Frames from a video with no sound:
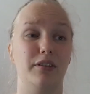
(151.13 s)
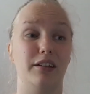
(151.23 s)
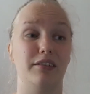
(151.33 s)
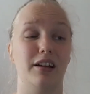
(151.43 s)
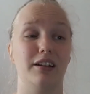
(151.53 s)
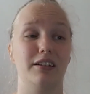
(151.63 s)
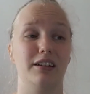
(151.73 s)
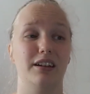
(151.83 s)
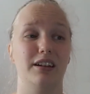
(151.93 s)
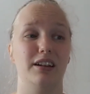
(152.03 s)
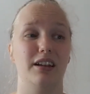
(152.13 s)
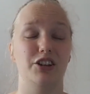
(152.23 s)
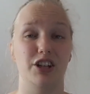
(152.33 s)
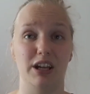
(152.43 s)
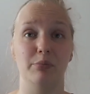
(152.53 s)
That's like
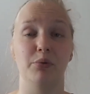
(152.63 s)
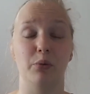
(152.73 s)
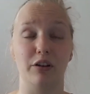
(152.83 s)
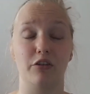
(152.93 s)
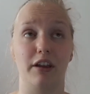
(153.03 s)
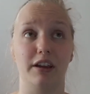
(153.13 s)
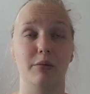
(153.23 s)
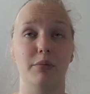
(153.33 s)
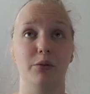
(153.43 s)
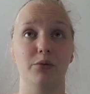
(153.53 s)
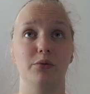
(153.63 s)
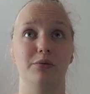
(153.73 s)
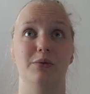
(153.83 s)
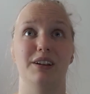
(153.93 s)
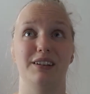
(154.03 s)
cheap when you think about
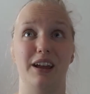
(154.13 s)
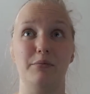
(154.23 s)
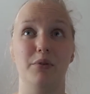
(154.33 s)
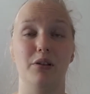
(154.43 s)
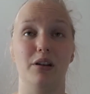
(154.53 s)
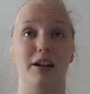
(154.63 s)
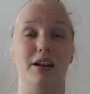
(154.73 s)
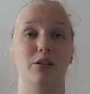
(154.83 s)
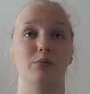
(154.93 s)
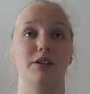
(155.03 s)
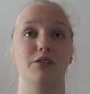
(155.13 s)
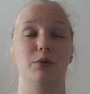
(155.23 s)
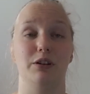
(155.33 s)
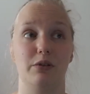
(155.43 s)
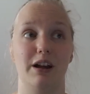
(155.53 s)
one table and how much
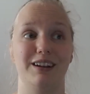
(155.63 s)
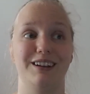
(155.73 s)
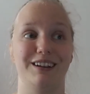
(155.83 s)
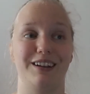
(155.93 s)
we drank.